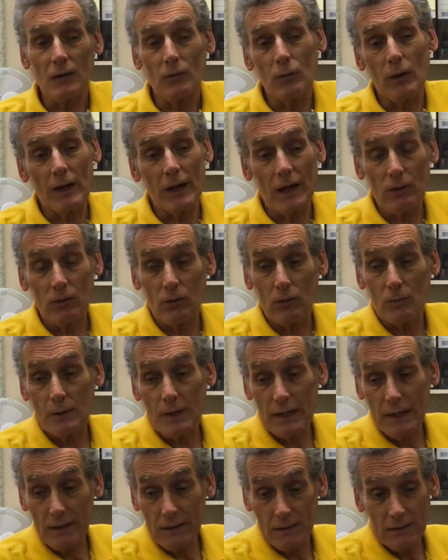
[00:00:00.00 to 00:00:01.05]
When I come
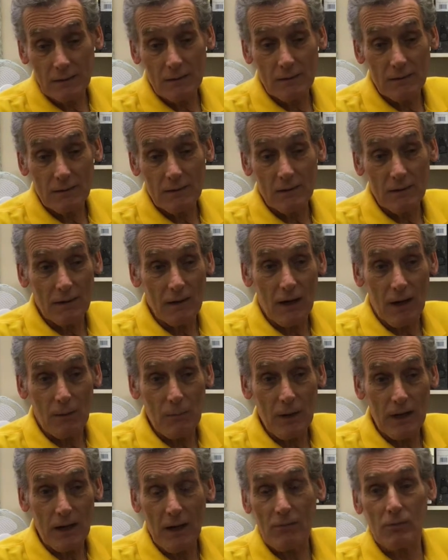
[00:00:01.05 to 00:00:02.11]
in, I
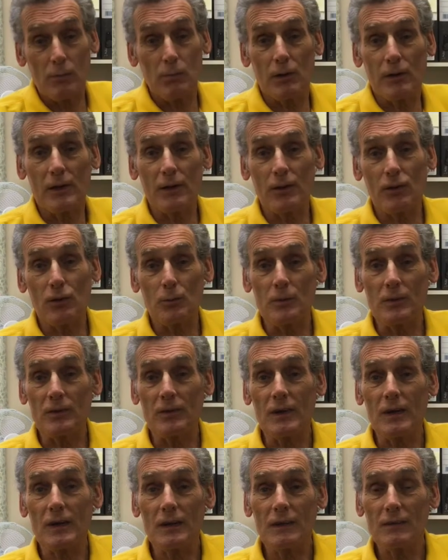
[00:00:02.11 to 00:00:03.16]
make everybody a cup of
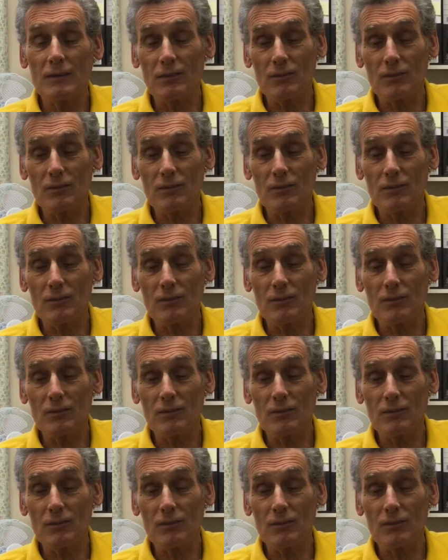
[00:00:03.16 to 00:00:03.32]
tea,